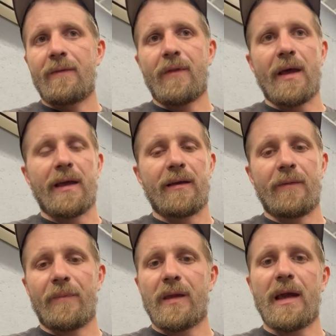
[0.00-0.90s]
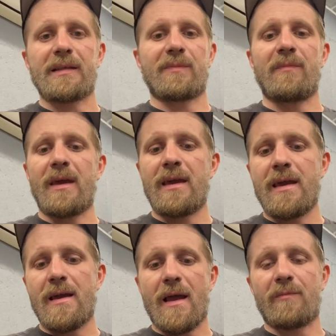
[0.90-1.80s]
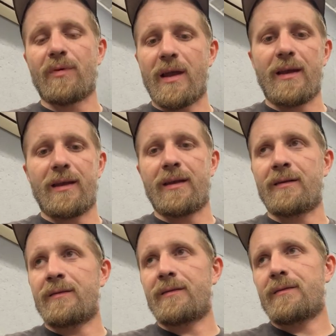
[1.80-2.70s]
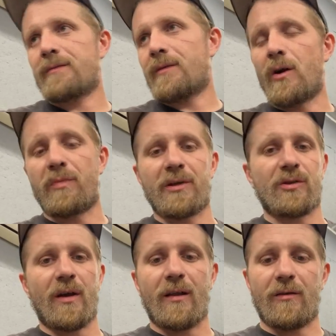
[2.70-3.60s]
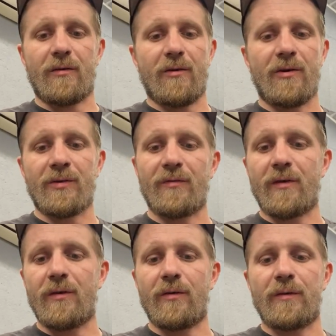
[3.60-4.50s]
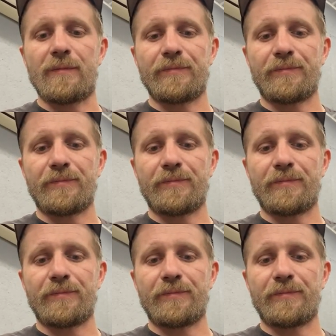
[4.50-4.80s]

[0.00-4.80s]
Like, it's me and Brandon, open trailer, on the road,